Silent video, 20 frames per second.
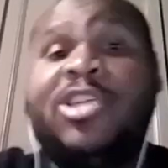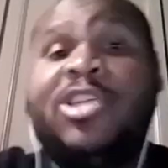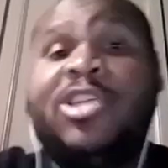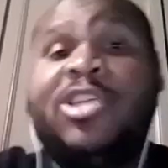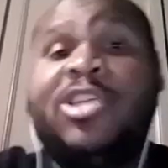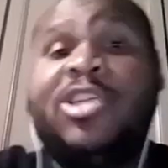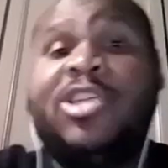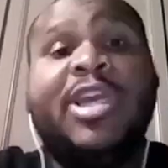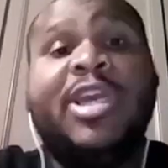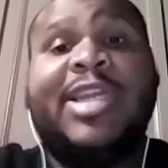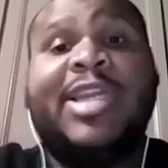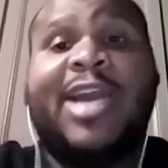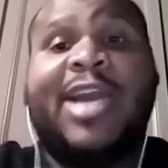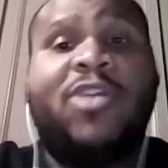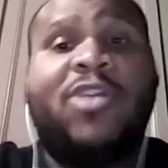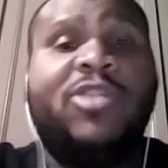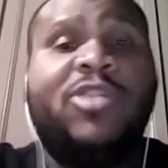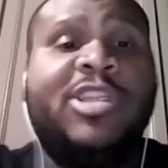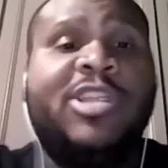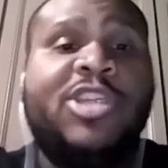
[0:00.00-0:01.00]
you not
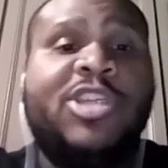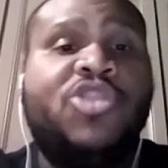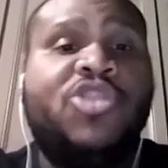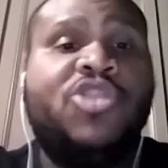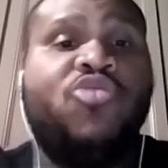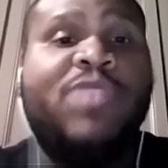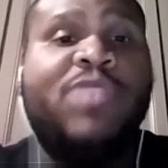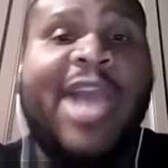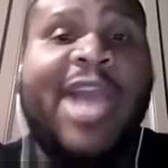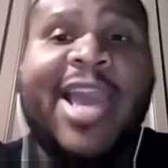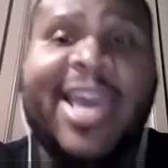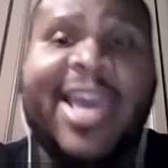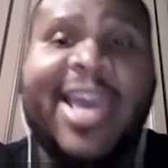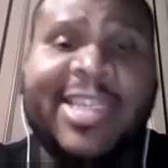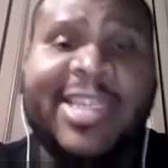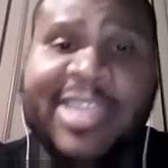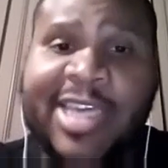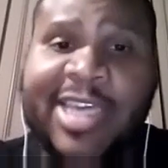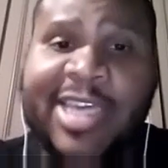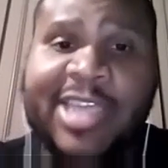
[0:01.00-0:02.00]
only did you not
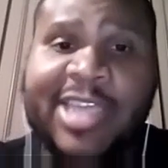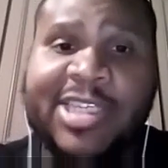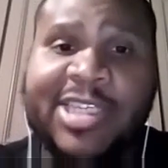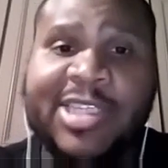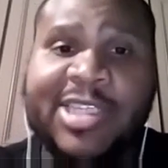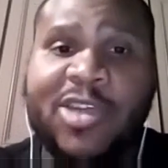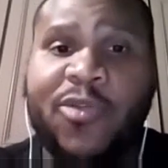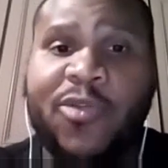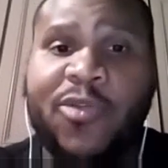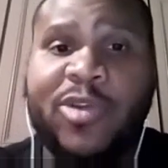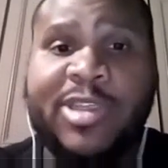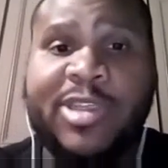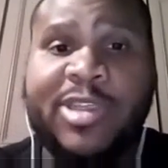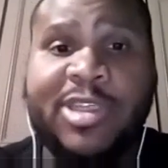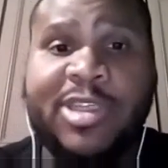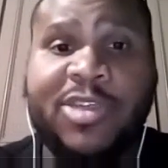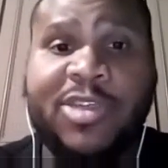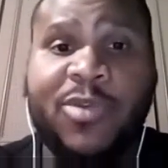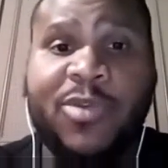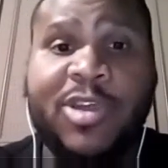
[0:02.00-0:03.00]
educate yourself on the
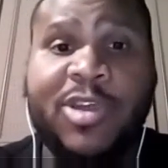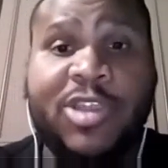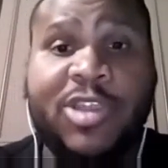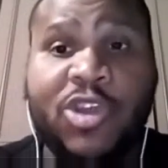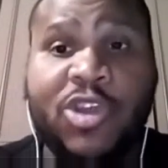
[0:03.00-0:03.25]
situation,